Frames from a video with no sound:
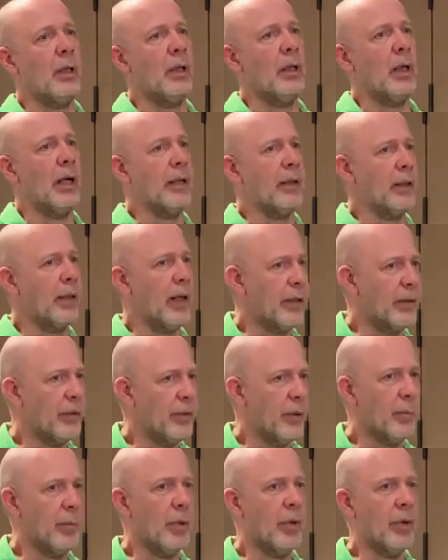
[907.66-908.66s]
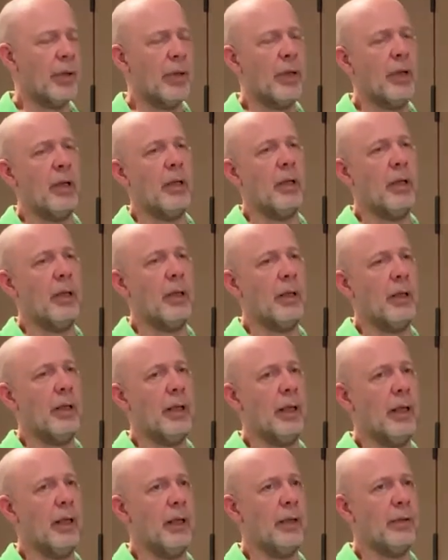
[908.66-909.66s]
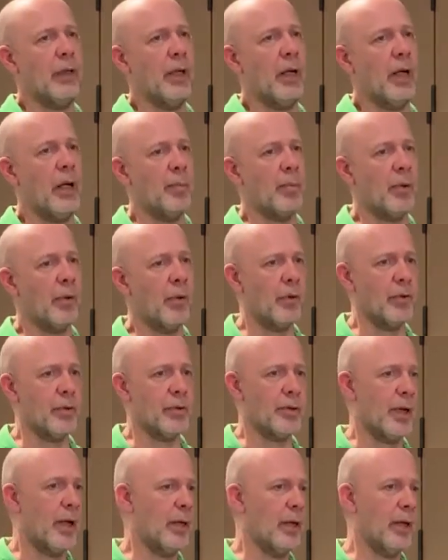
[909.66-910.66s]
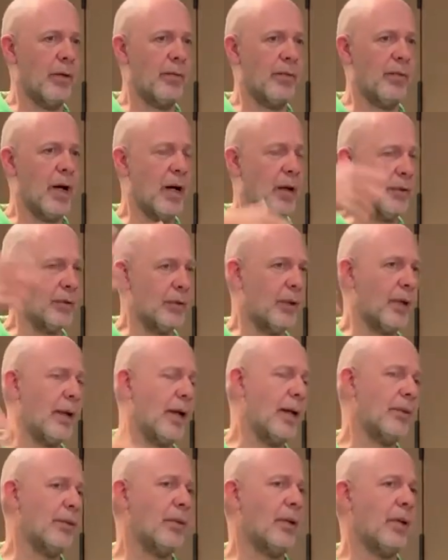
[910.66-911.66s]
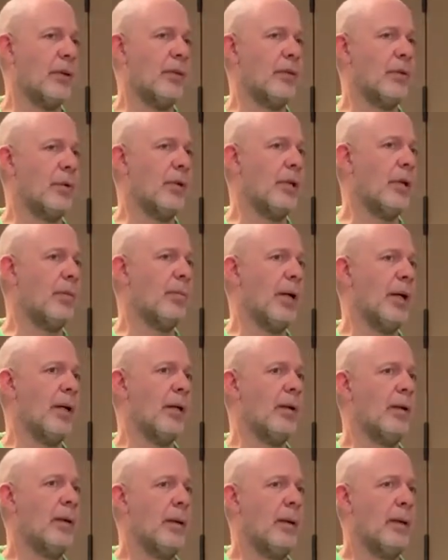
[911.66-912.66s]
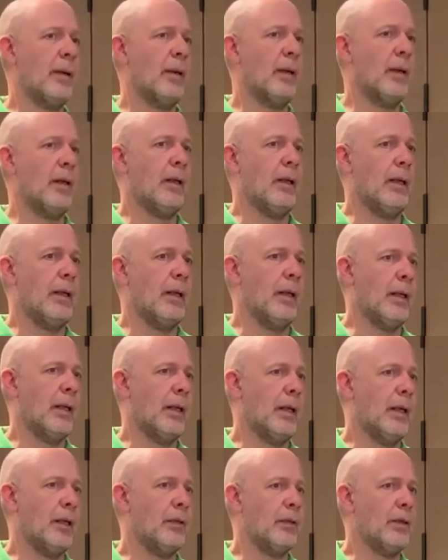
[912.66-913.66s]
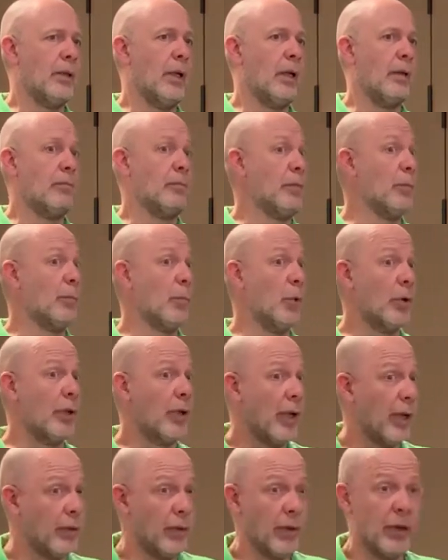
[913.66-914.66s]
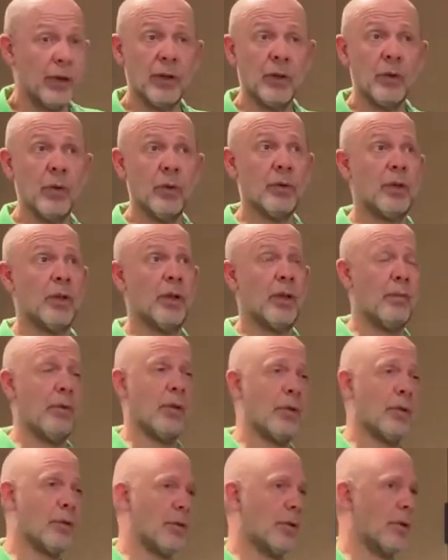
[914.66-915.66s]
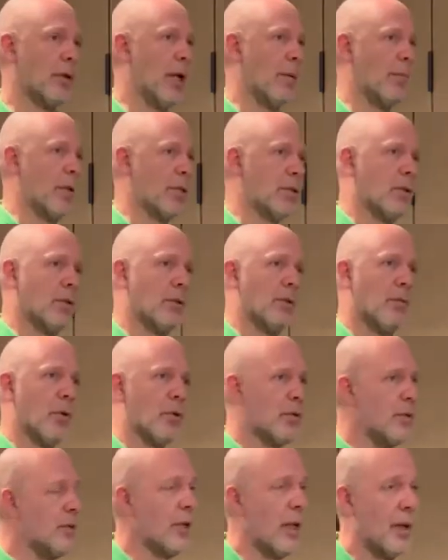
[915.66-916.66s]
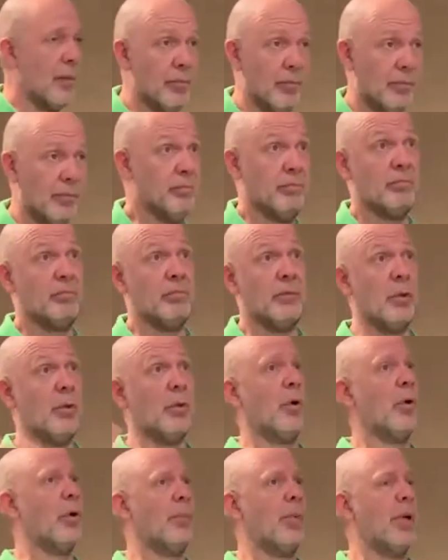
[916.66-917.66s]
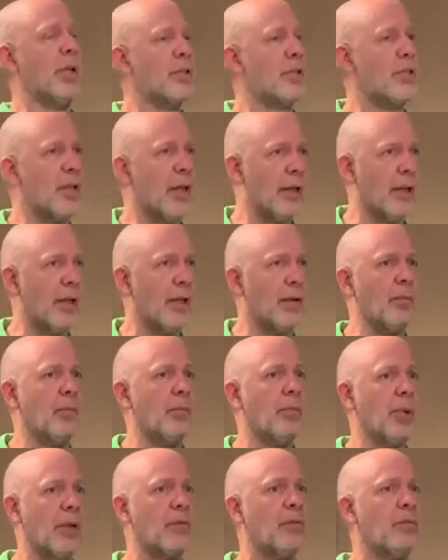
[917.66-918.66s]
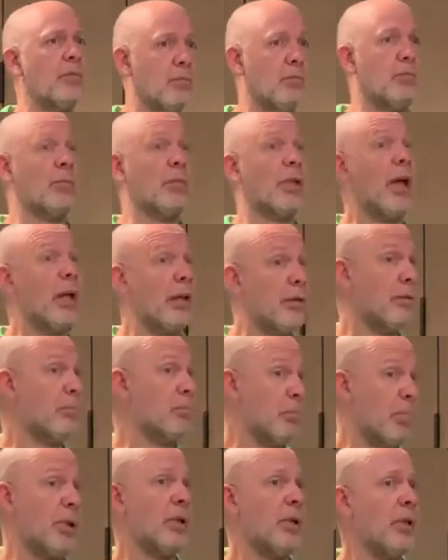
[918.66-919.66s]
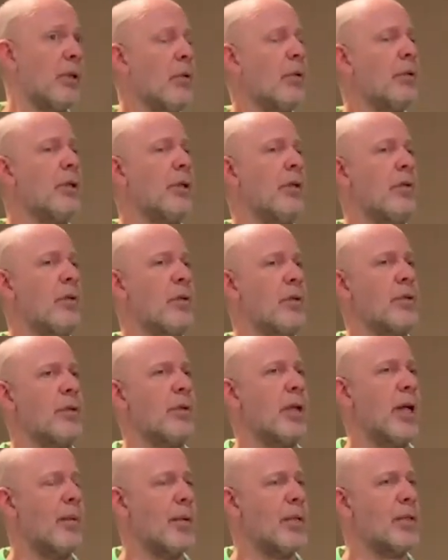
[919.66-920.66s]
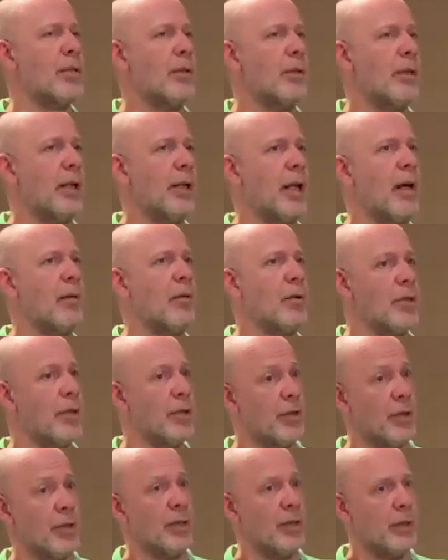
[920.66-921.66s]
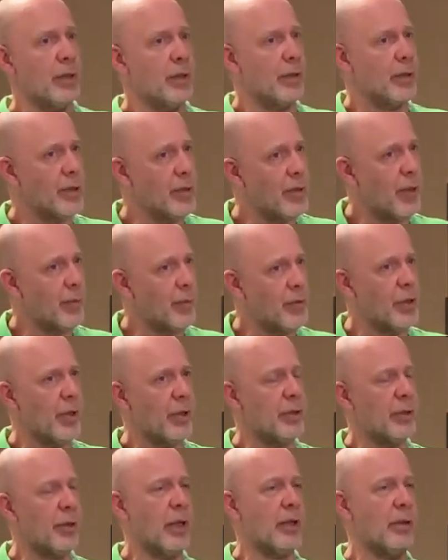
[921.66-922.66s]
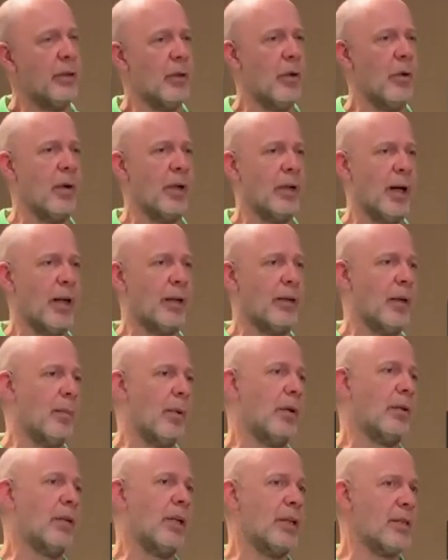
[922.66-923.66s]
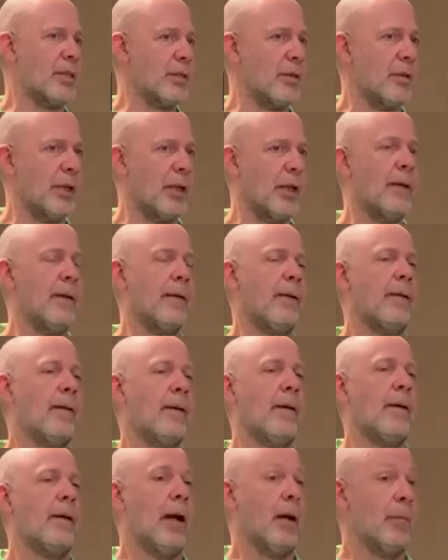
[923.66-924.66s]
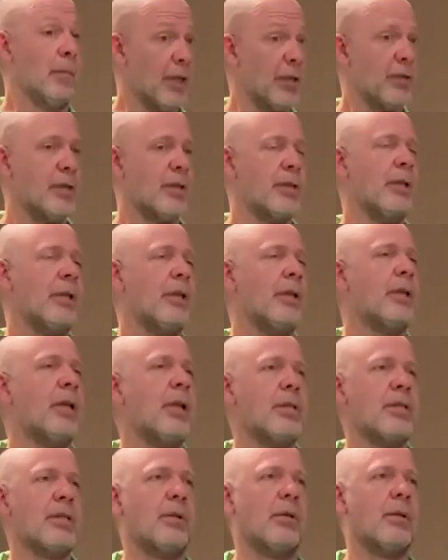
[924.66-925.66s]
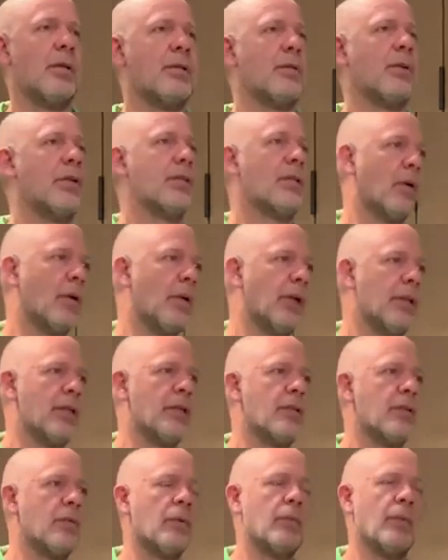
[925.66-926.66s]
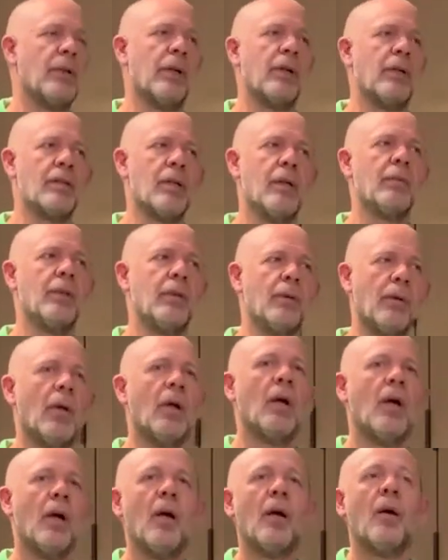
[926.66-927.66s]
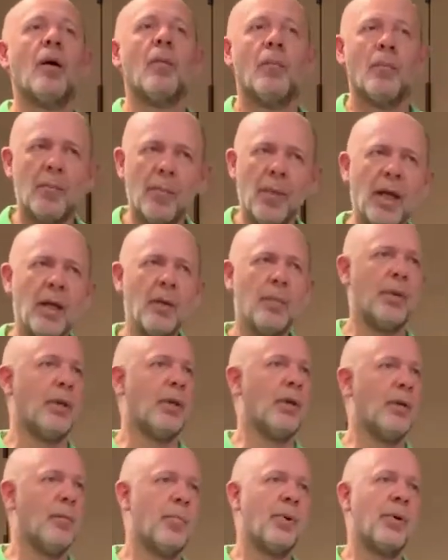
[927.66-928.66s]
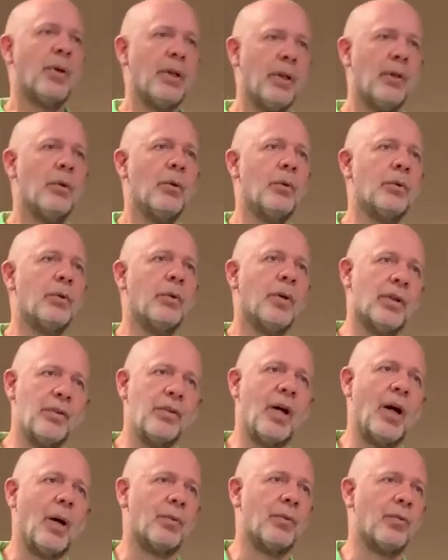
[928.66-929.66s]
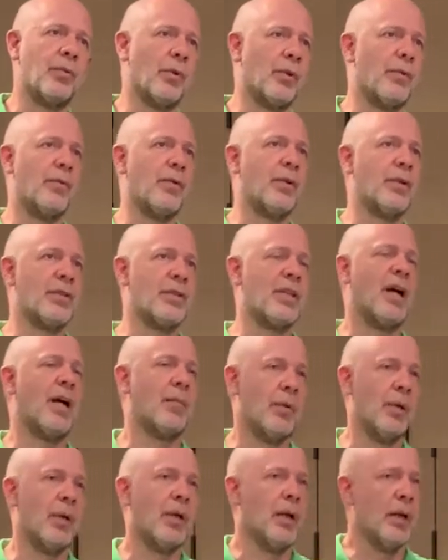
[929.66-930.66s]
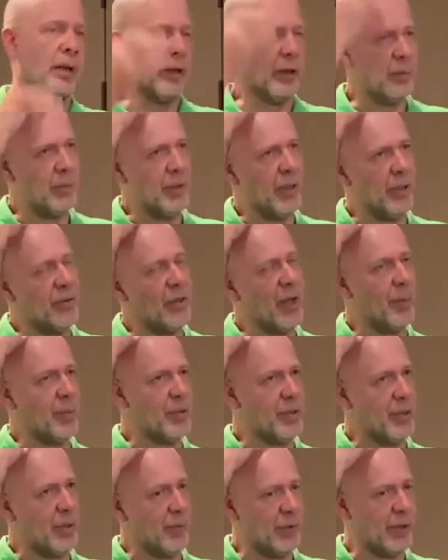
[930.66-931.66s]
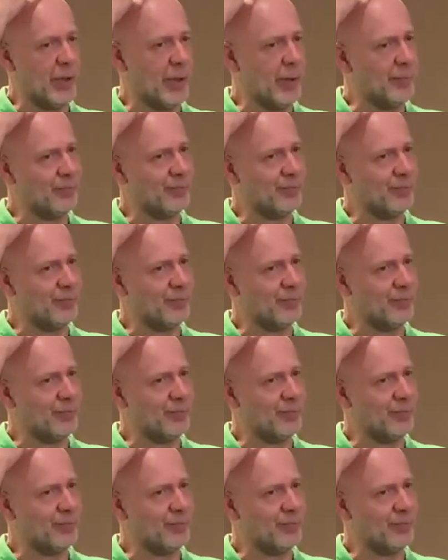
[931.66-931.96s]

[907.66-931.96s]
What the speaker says: I liked the book, and I found the writer through email. and the book had really good reviews on Amazon. Wasn't a New York bestseller, but had a pretty good reviews on Amazon, and I was interested in the subject. I know a lot about history. I'm interested in history, so I said, okay, this would be something maybe pretty good to adopt for the first time. Let me adopt something.